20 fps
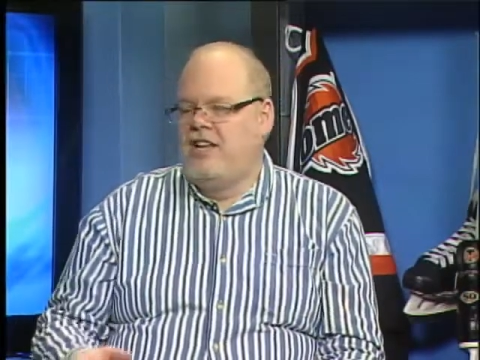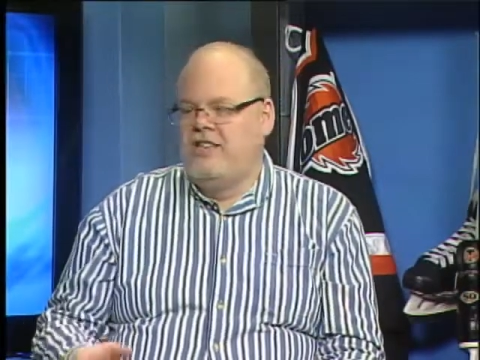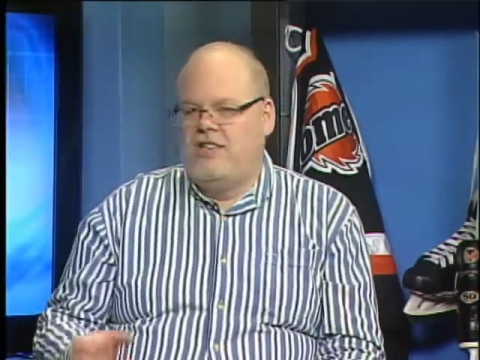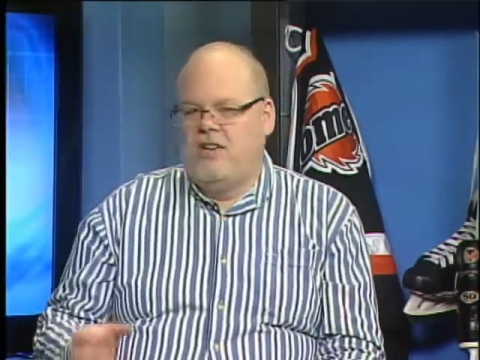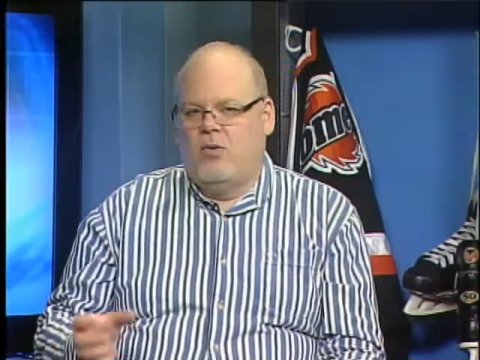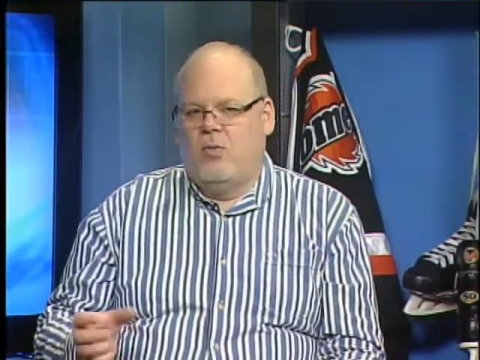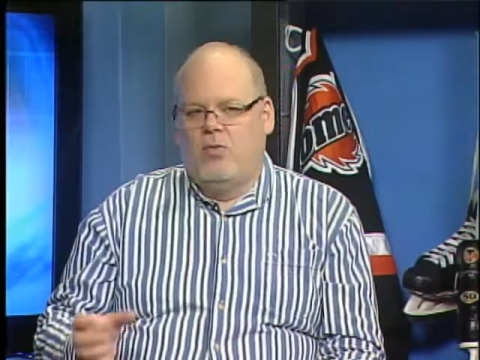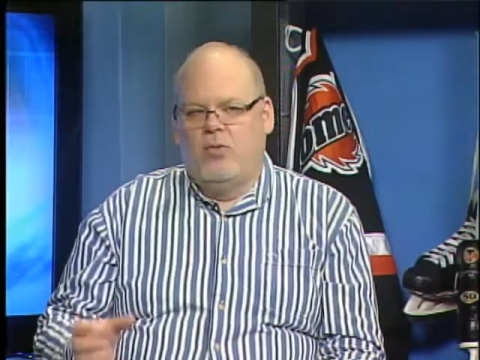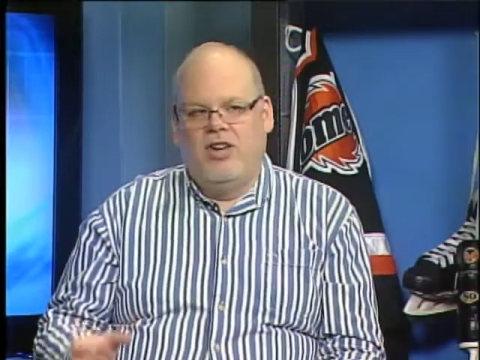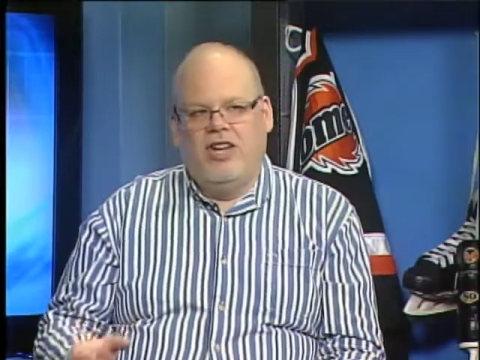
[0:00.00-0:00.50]

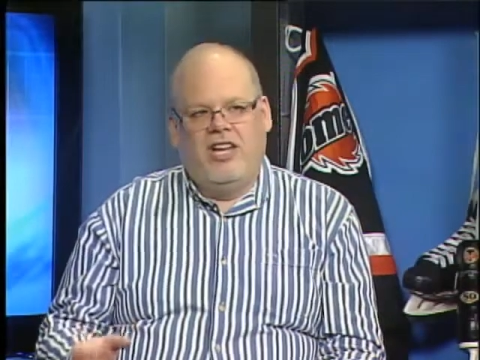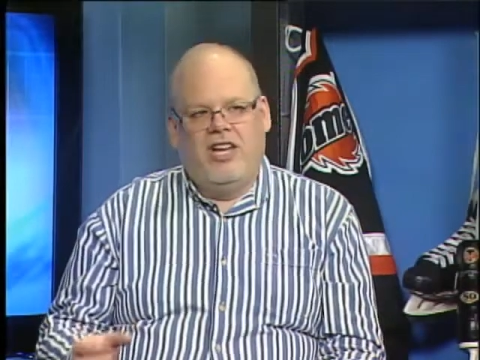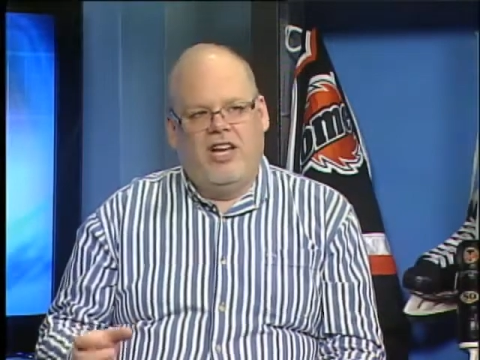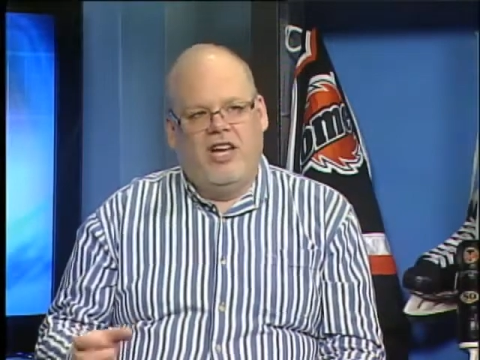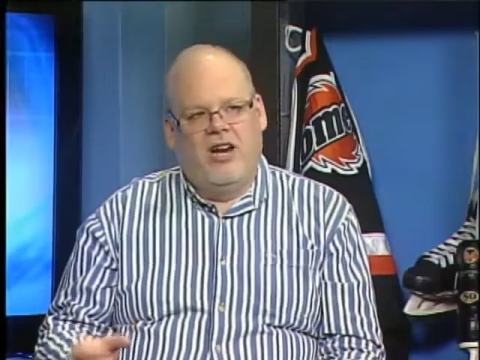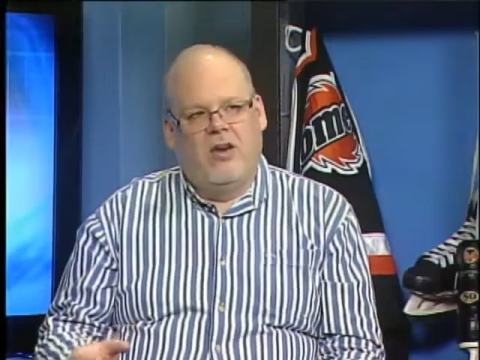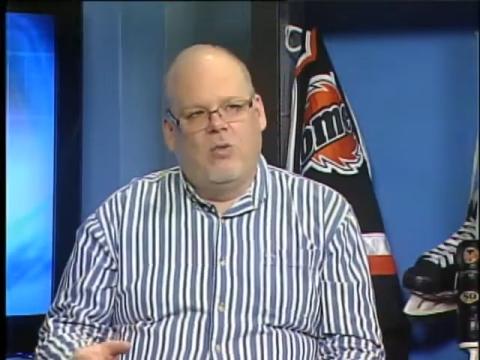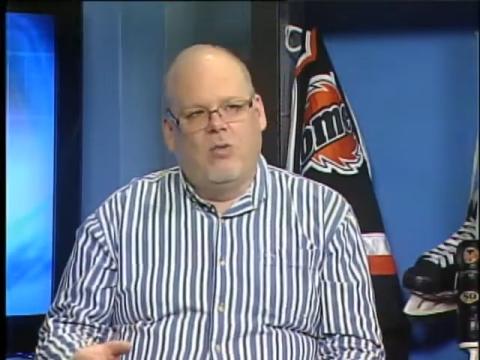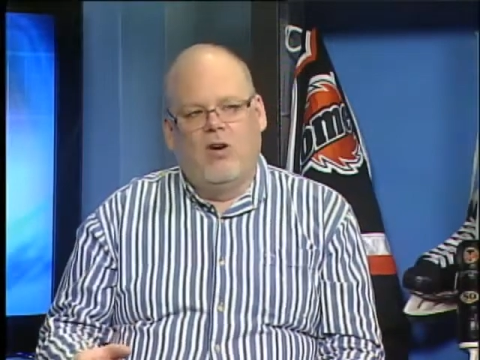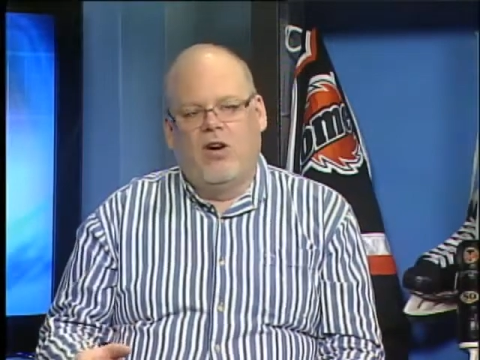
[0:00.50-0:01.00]
they're really
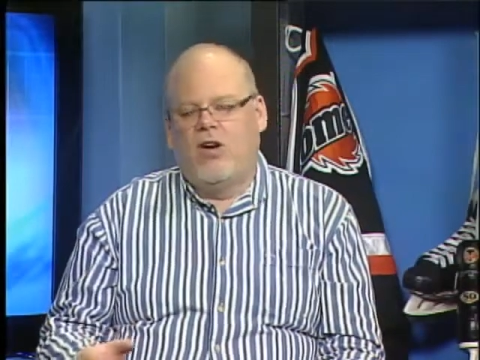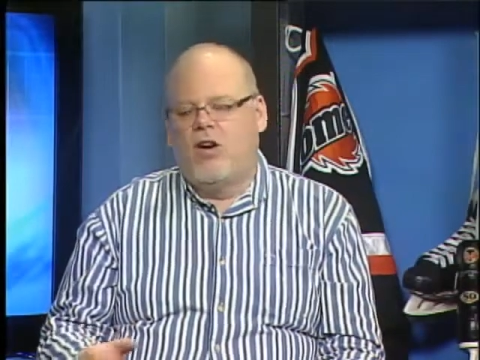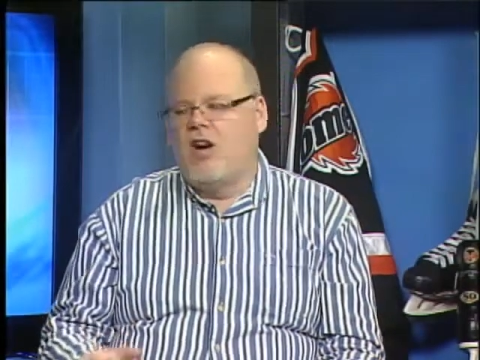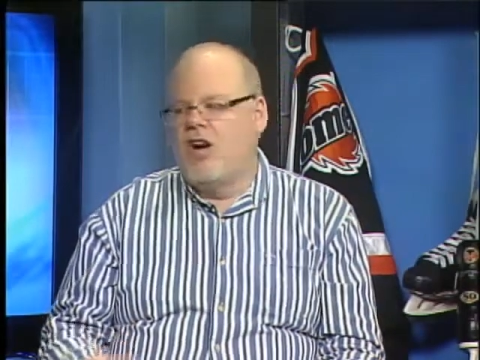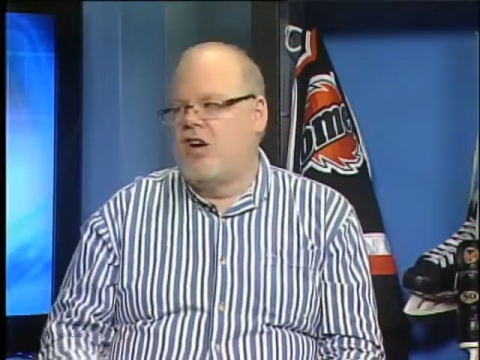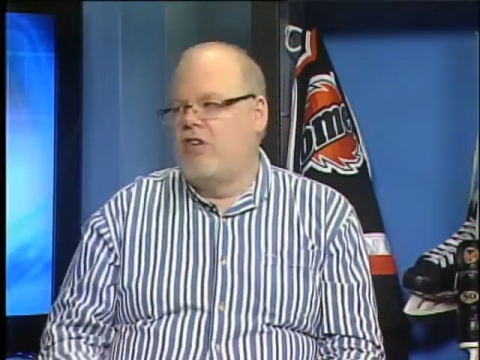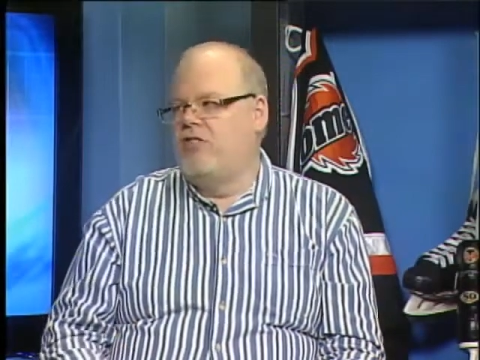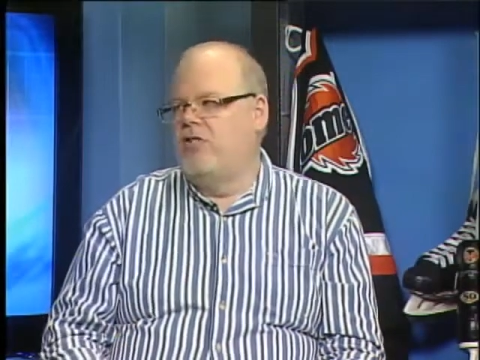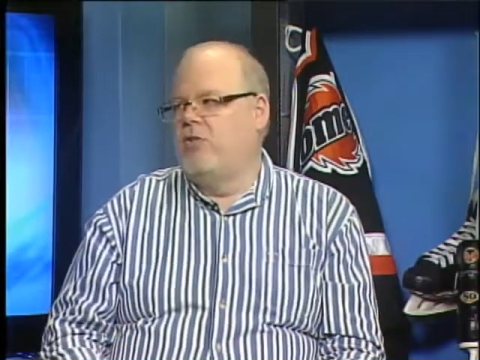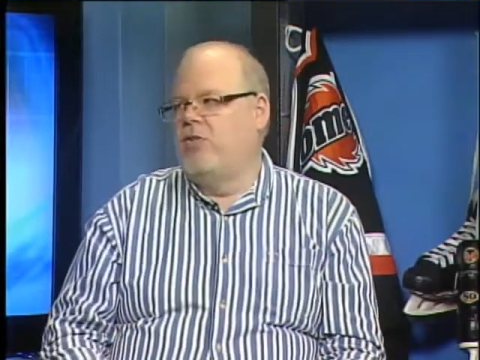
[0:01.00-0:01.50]
going to work
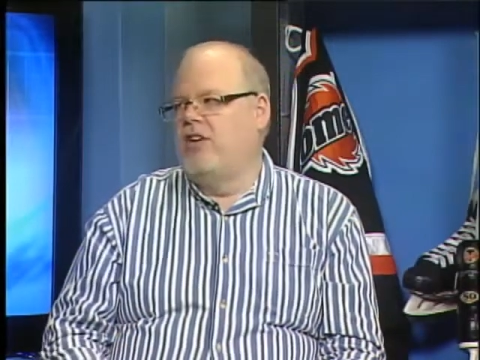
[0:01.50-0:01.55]
hard to